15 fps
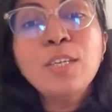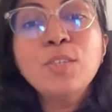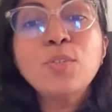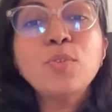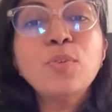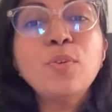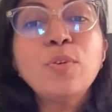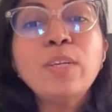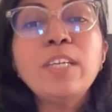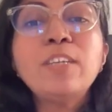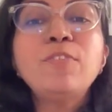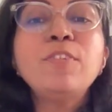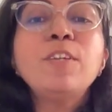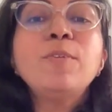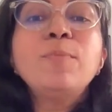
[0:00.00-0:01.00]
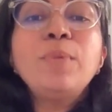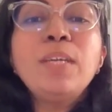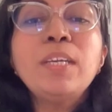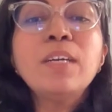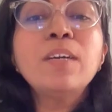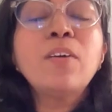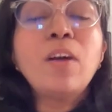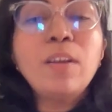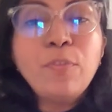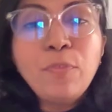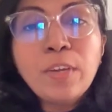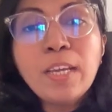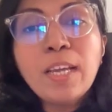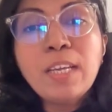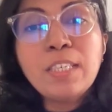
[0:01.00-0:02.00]
so it will be a
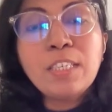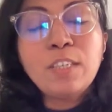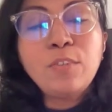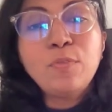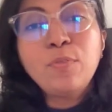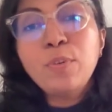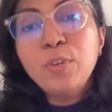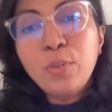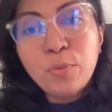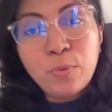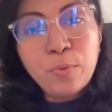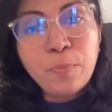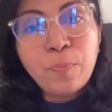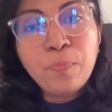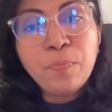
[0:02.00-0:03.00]
qualification for you.